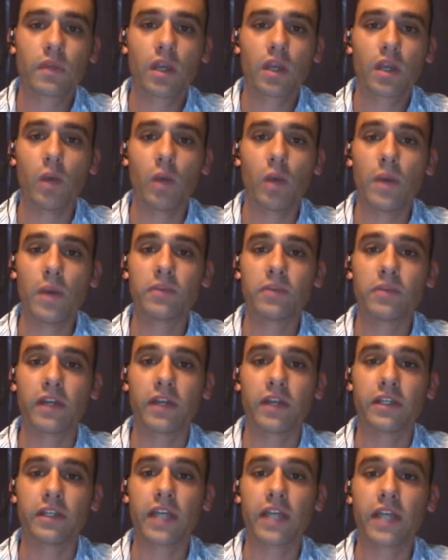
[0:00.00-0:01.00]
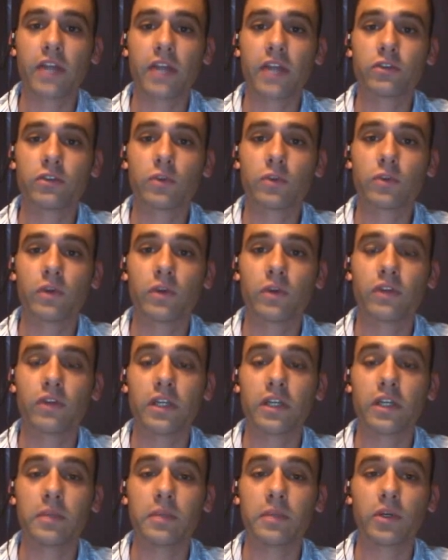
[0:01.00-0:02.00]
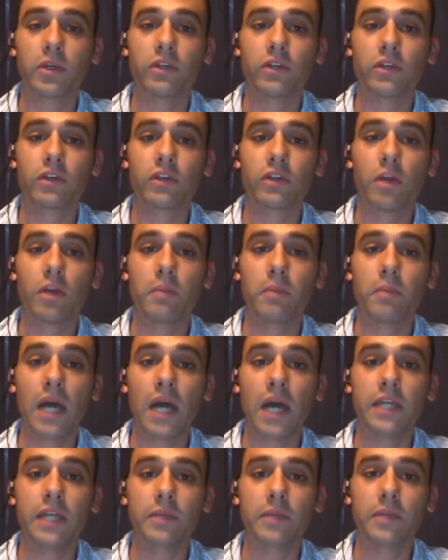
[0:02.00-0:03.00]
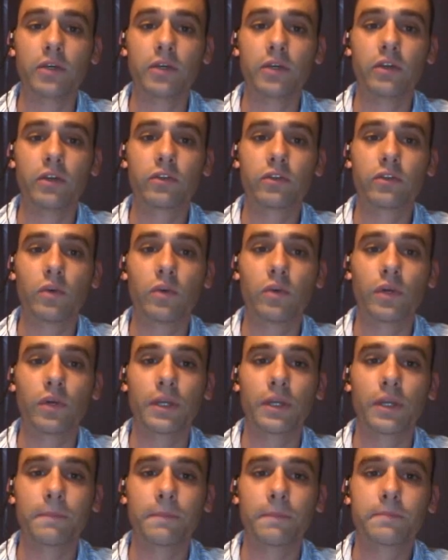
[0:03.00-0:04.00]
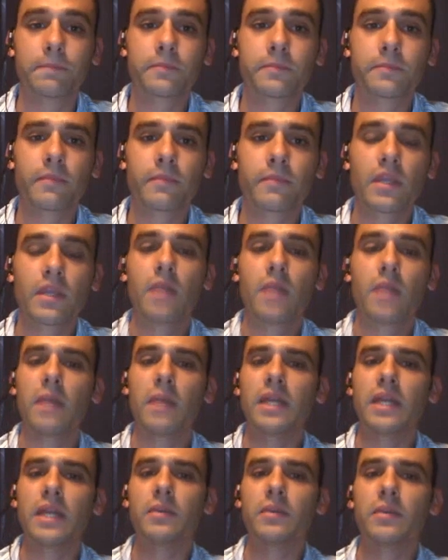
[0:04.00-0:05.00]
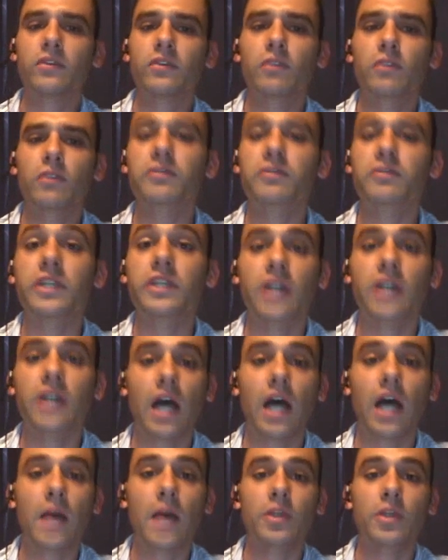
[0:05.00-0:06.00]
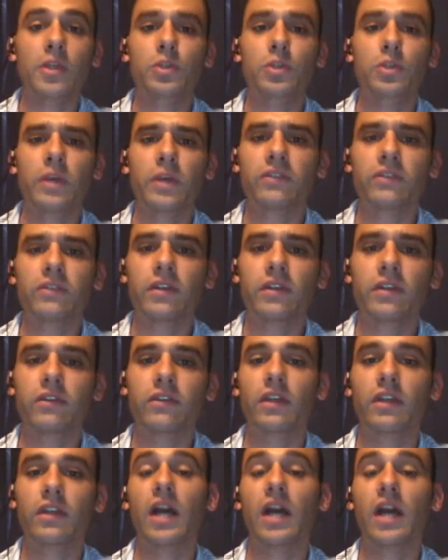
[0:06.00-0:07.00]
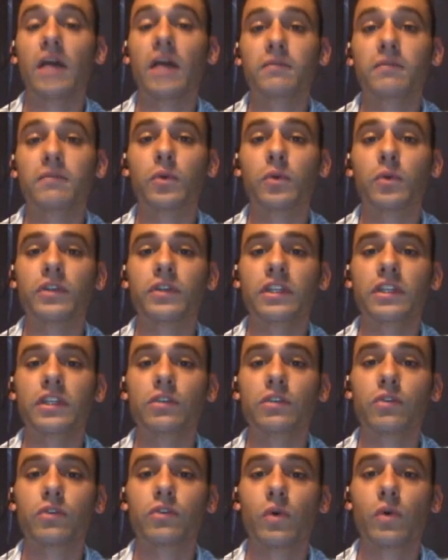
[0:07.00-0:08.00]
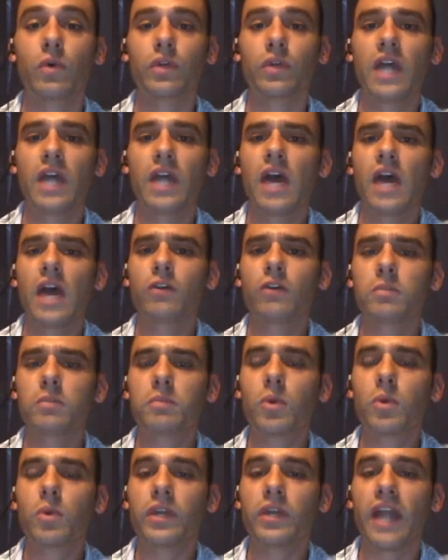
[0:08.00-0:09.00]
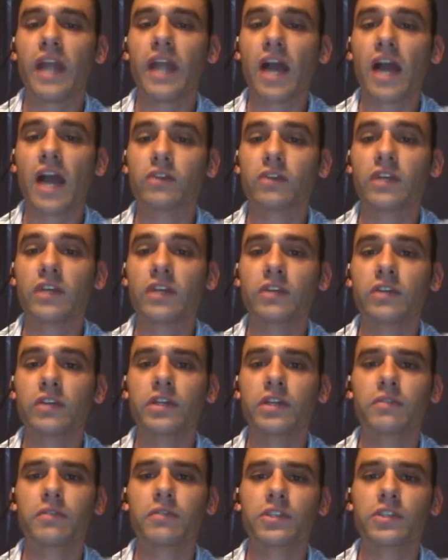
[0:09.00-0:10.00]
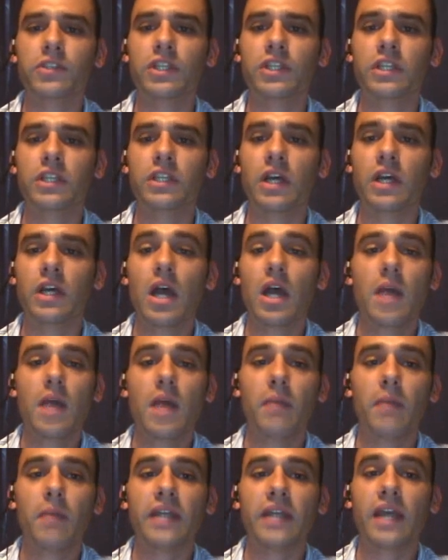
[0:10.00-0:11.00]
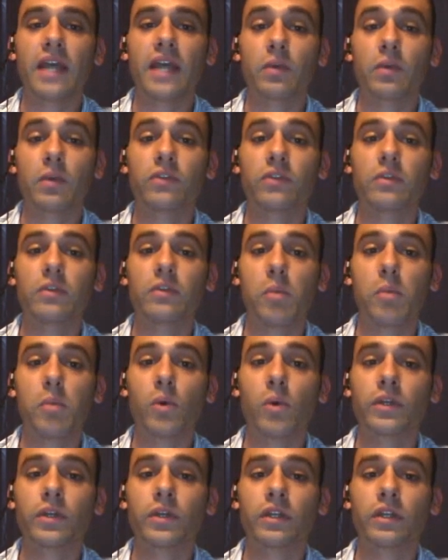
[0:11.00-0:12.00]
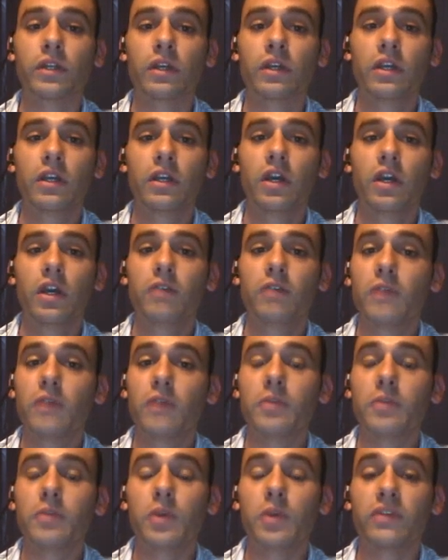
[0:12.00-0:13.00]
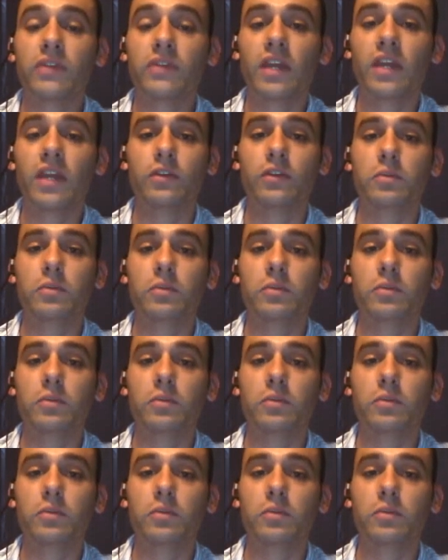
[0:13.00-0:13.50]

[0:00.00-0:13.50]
website that gathers stories on immigrants called My Immigrant Story. My name is Sophia. I'm a U.S. citizen. I'm 14 years old. I was born in Alexandria, Virginia. My dad was deported from USA to